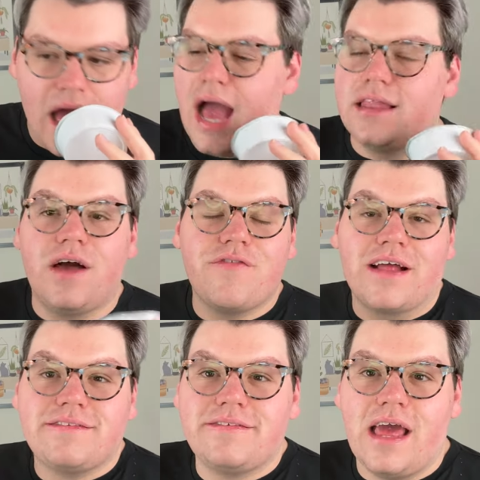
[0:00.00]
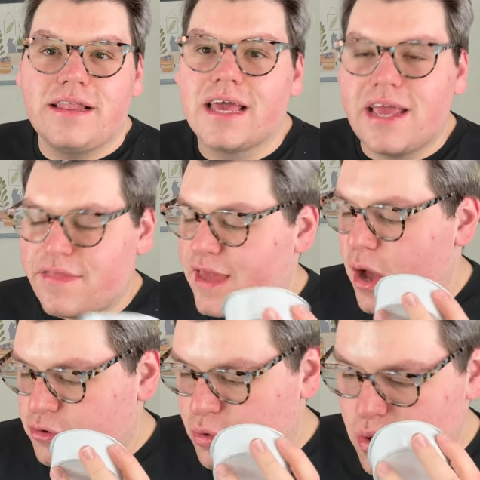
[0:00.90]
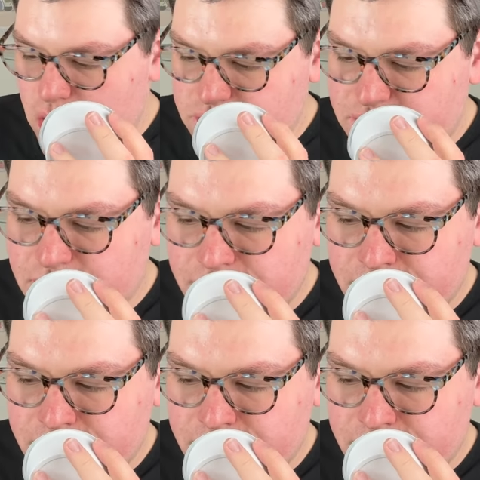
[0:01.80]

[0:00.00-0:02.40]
I love that scent like in the outdoors.